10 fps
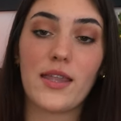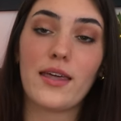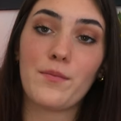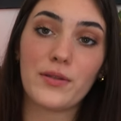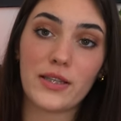
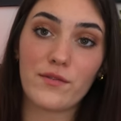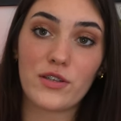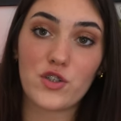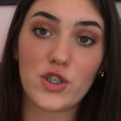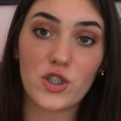They believed
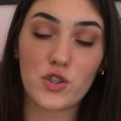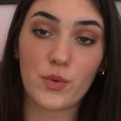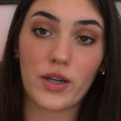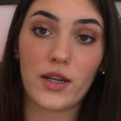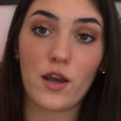that she just
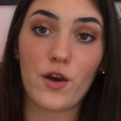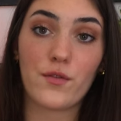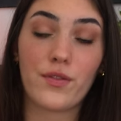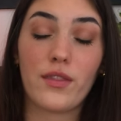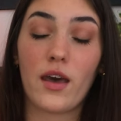wanted her
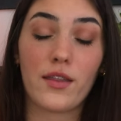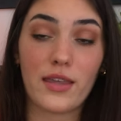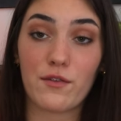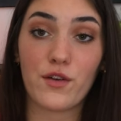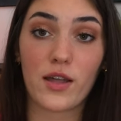uh,
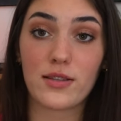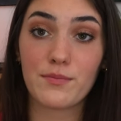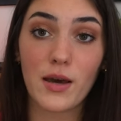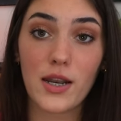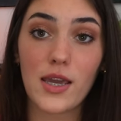their father's
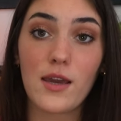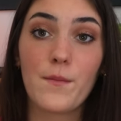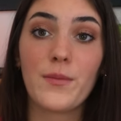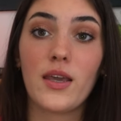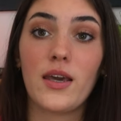money
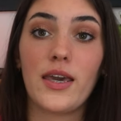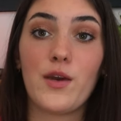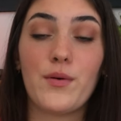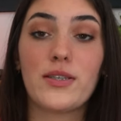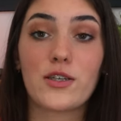he
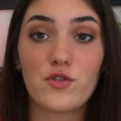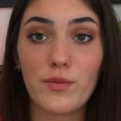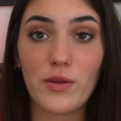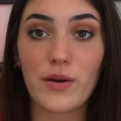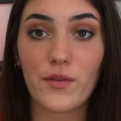was
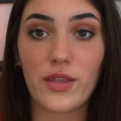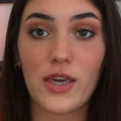extremely wealthy.